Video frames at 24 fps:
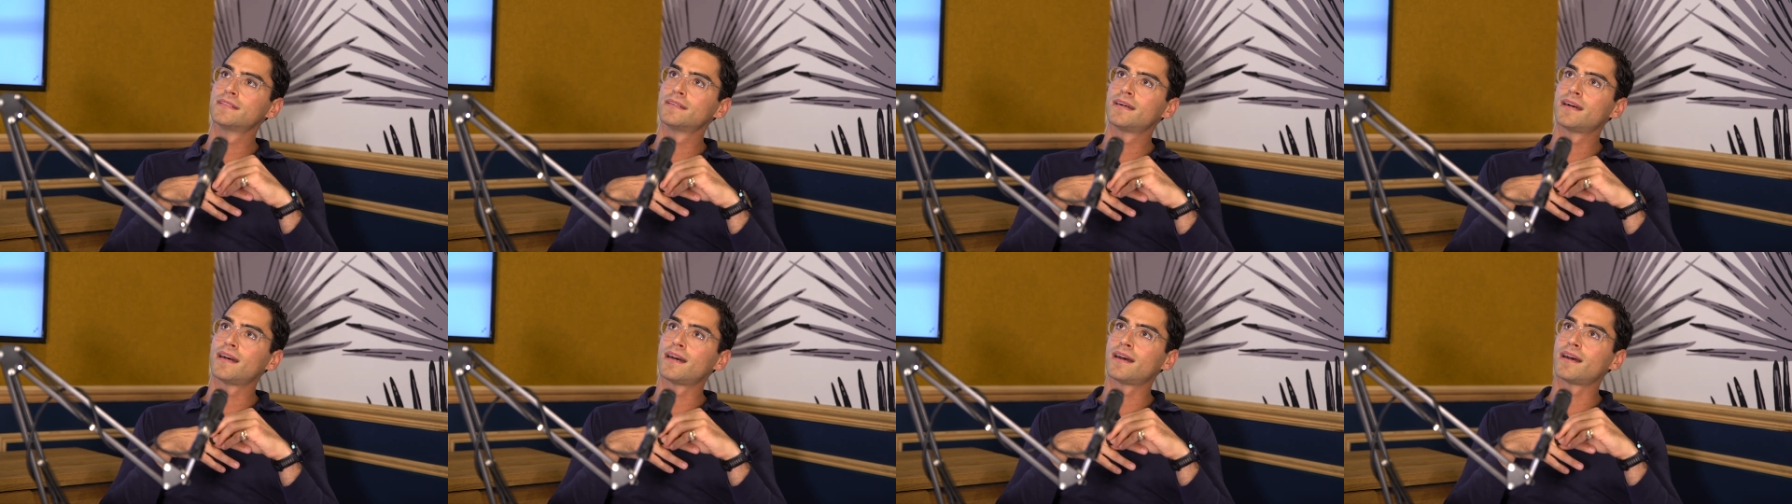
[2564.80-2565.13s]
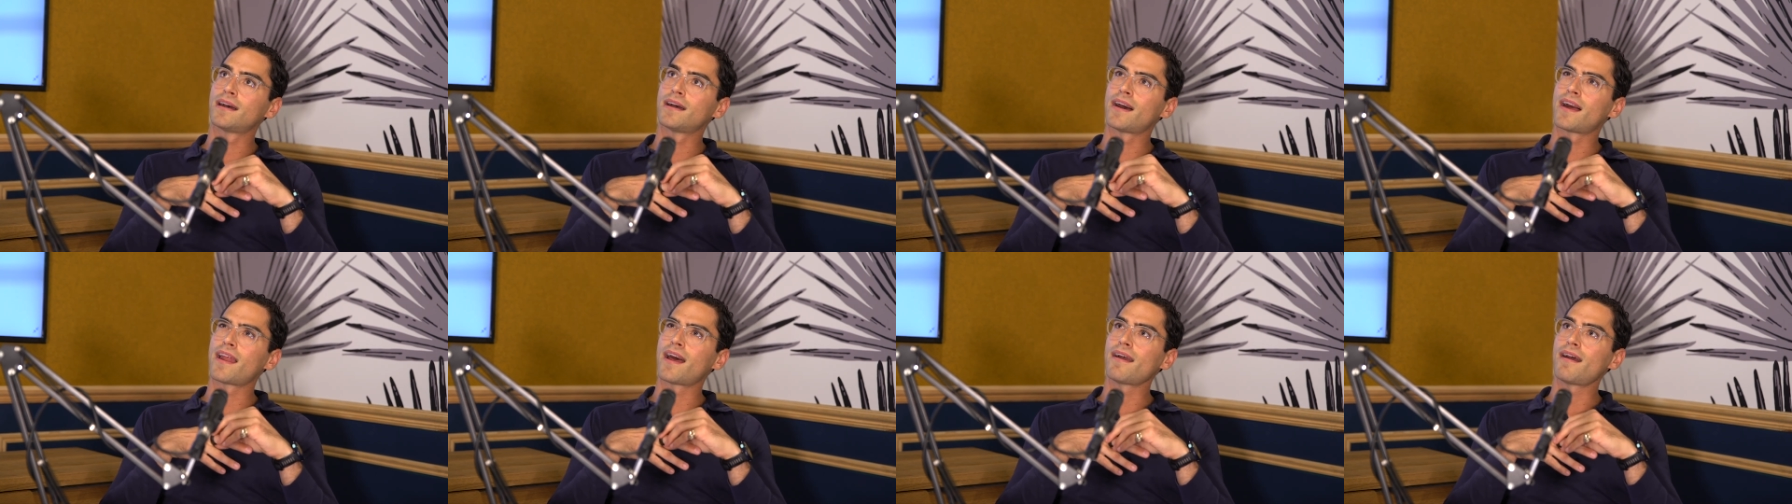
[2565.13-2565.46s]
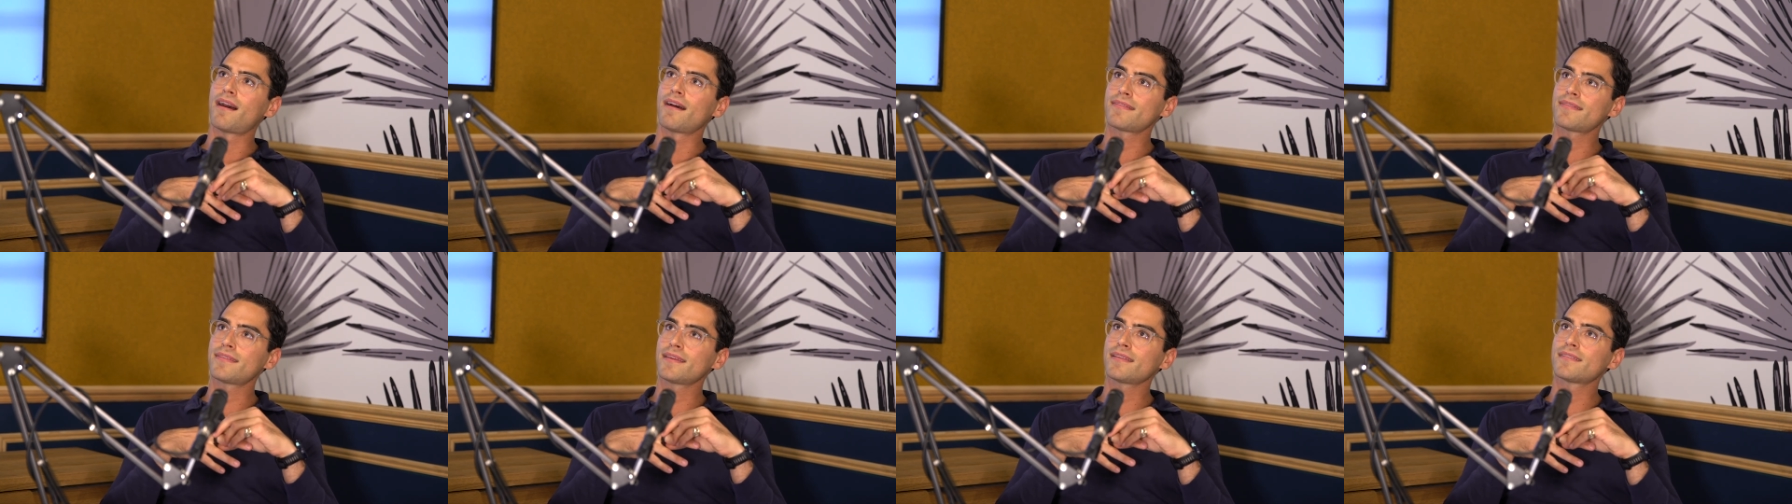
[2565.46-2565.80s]
uh, and I, I
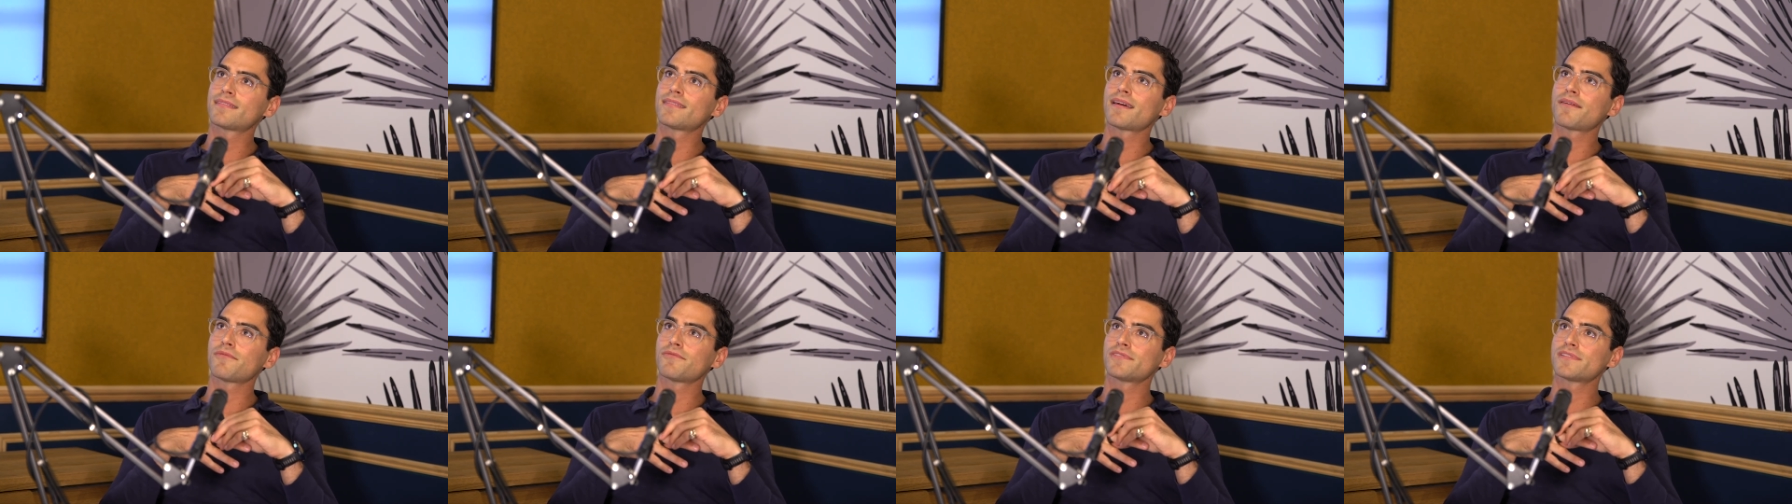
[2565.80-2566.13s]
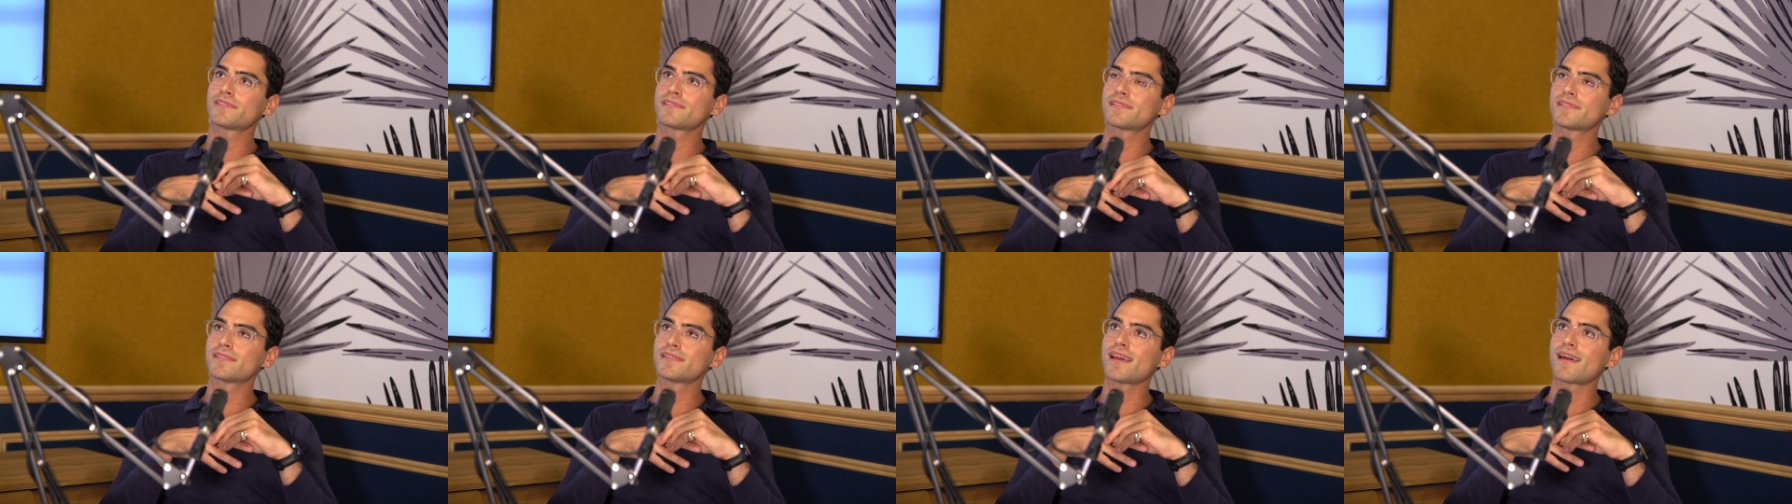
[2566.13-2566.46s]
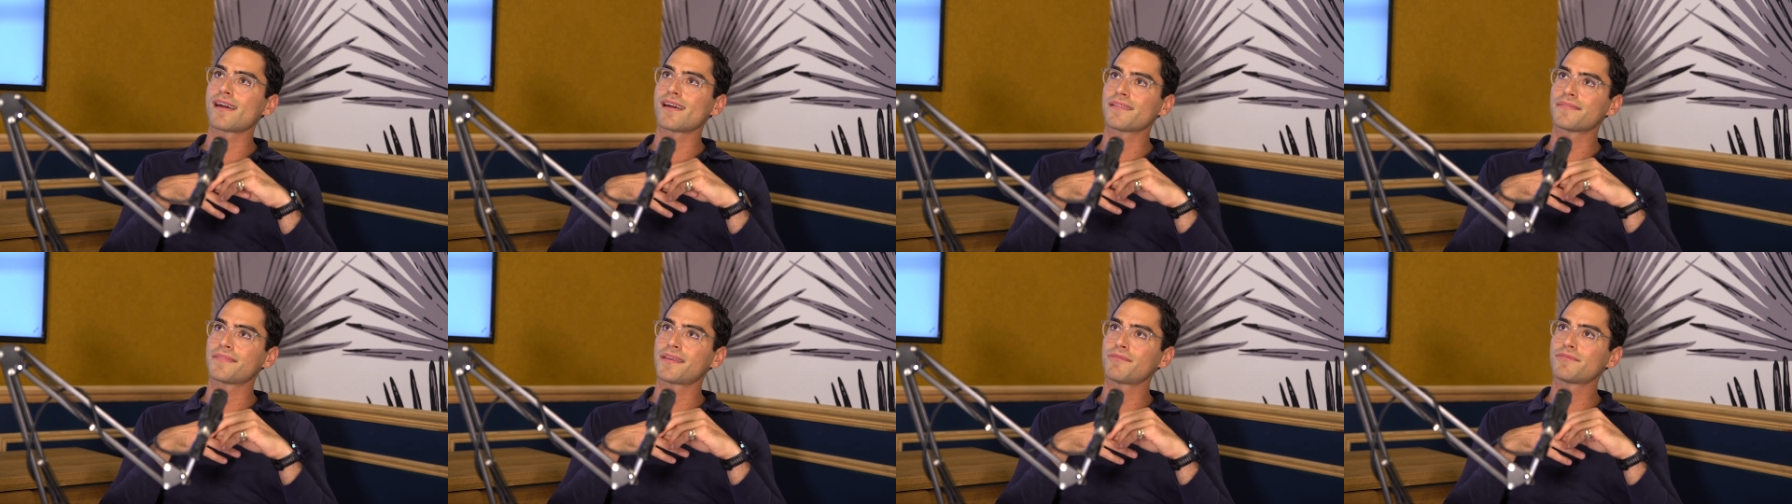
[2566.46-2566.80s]
think that was,
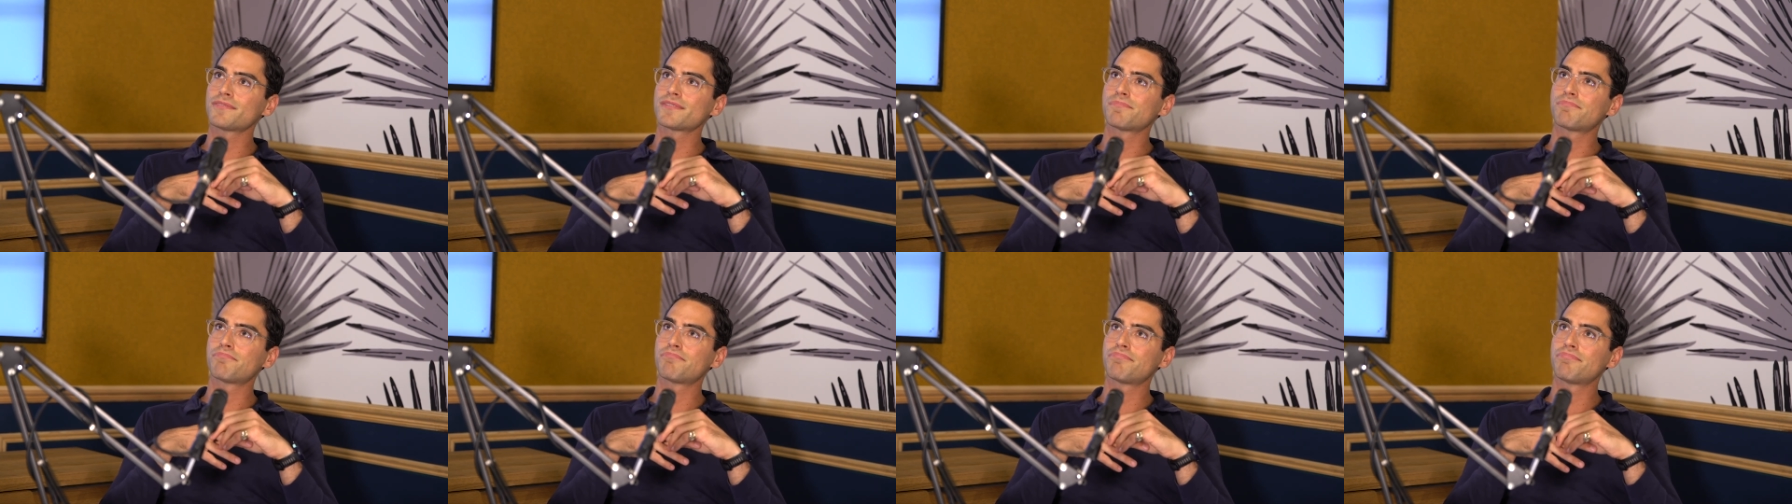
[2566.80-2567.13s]
yeah, that was a,